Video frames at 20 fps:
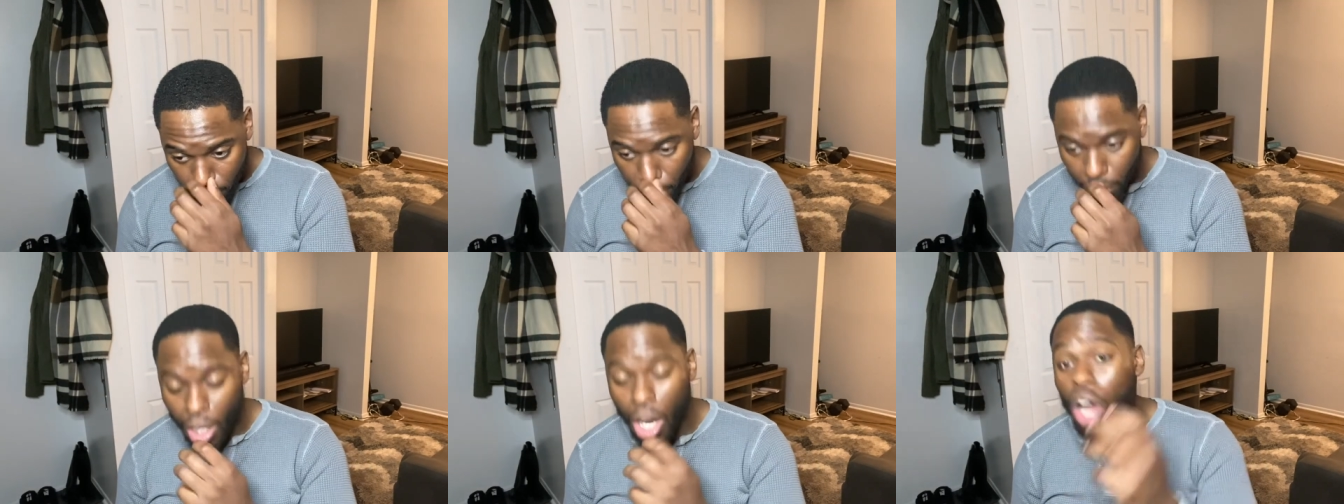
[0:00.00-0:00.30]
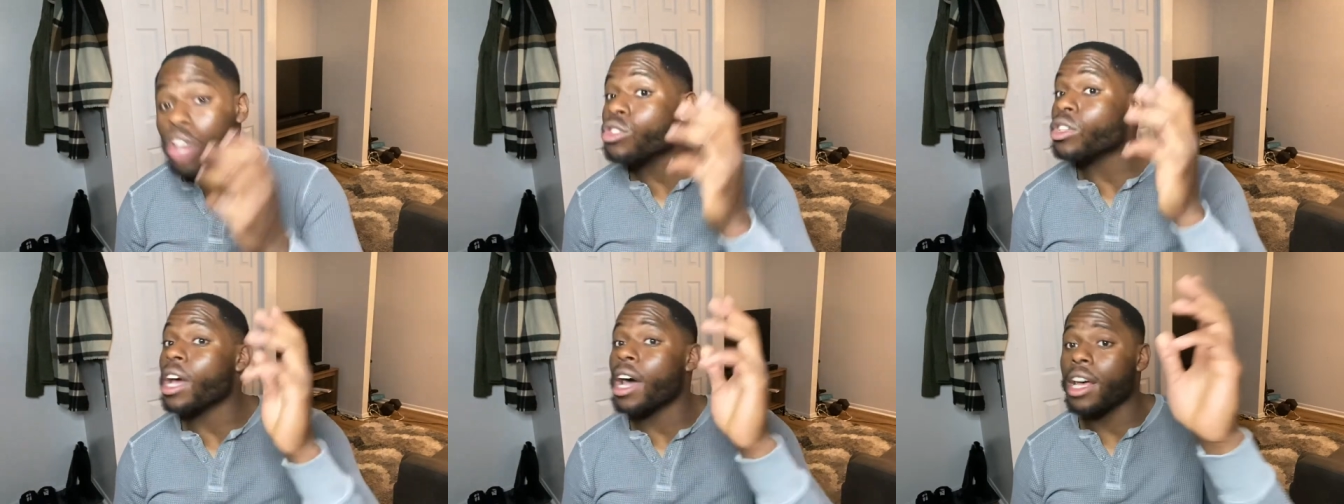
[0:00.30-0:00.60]
I
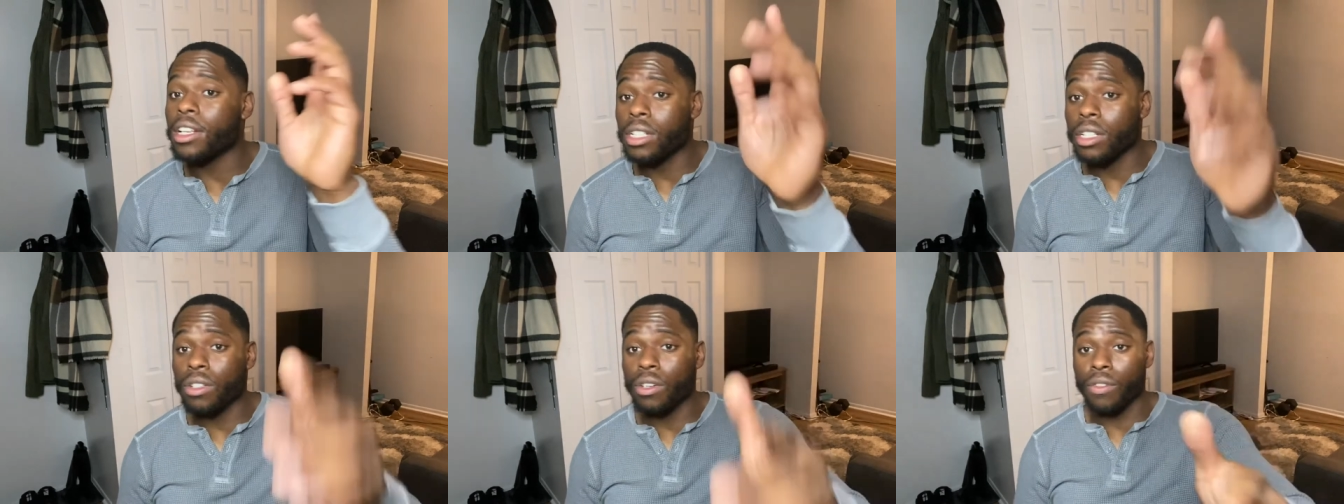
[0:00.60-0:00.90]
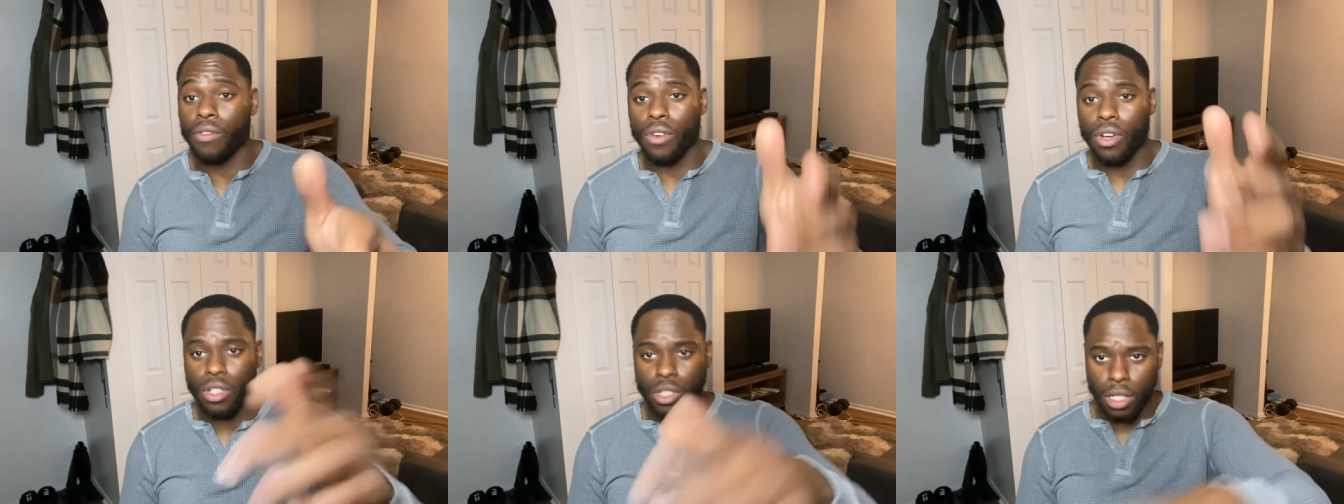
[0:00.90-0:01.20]
also got Hustlers
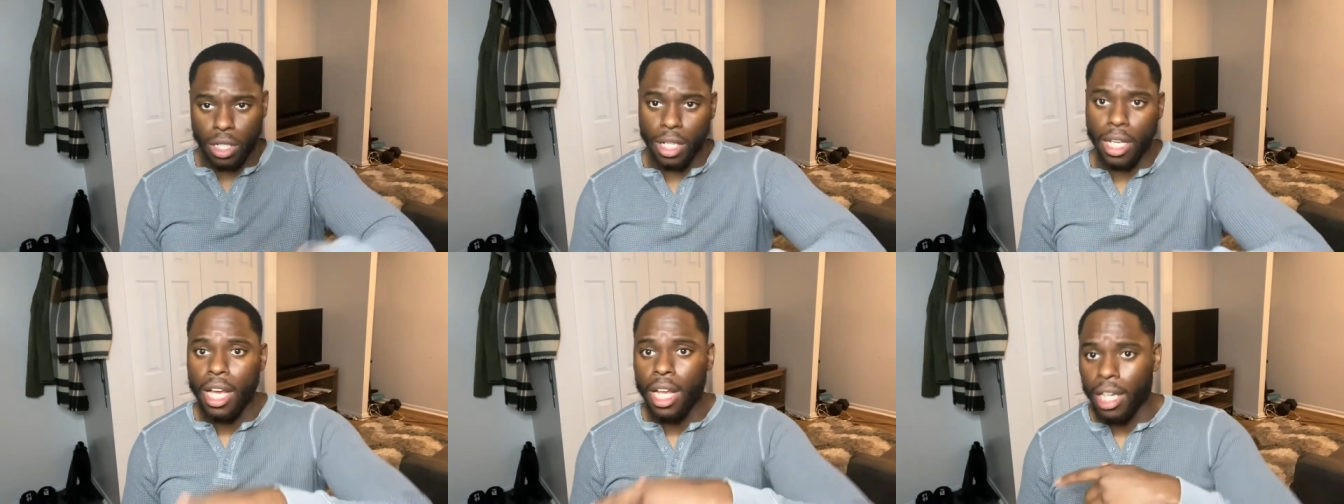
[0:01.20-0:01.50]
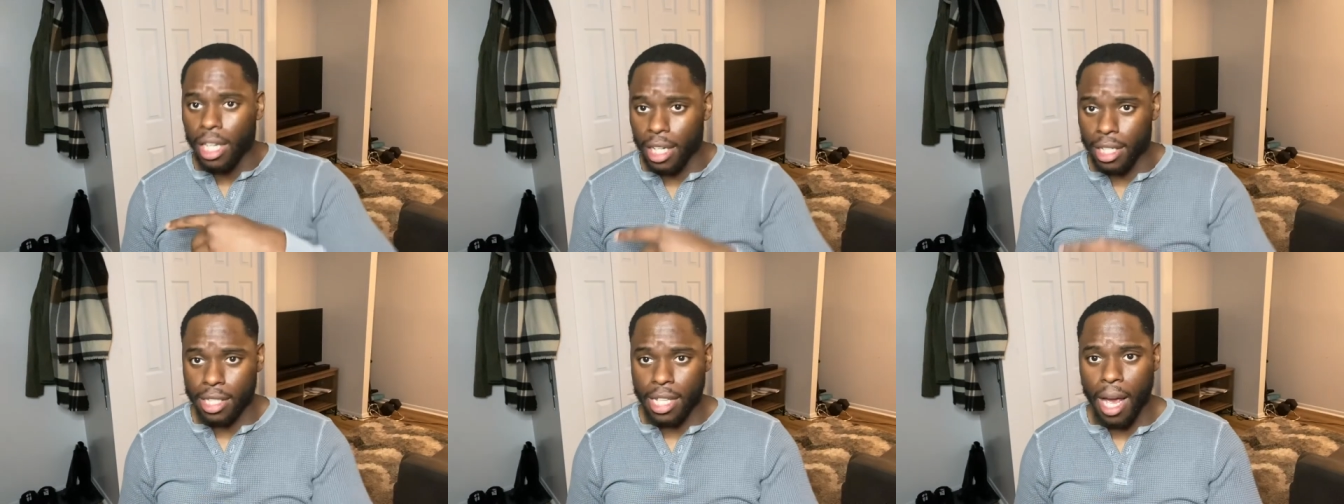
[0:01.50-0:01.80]
University
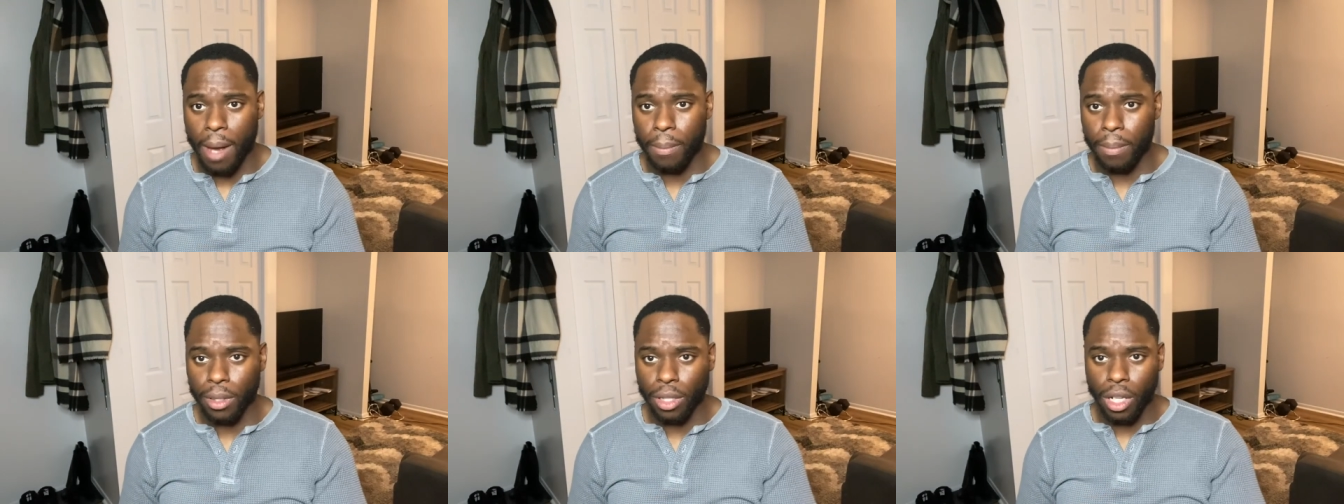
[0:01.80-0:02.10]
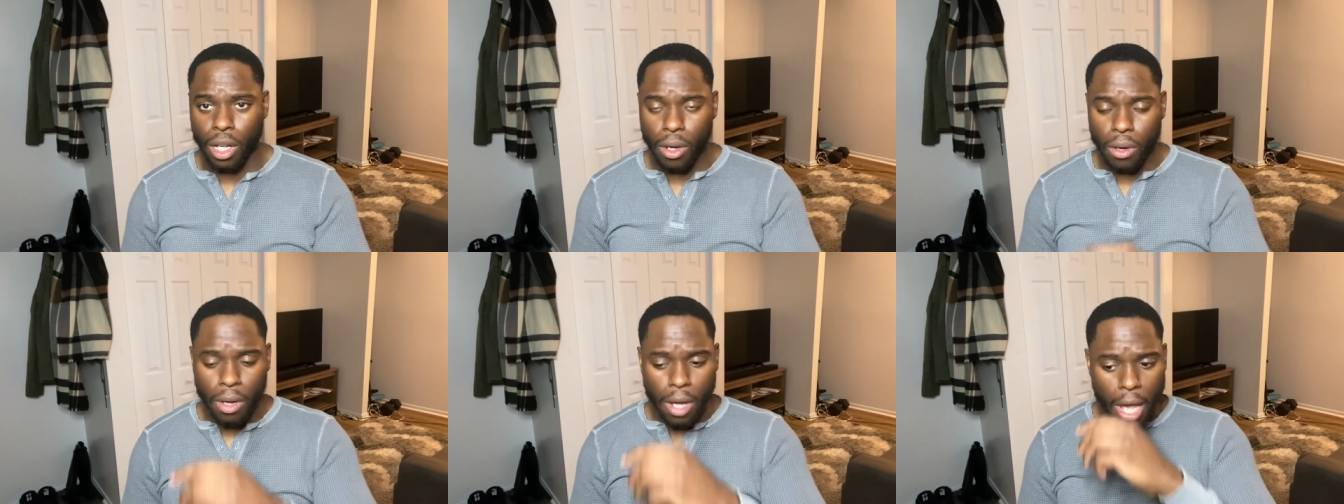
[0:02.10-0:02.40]
link down
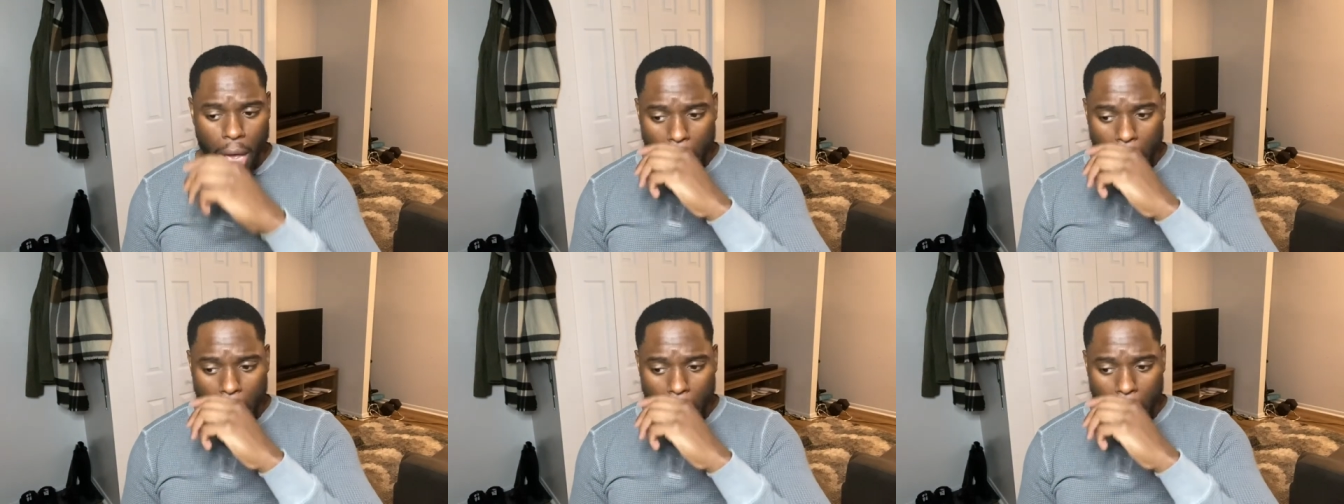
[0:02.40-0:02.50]
below.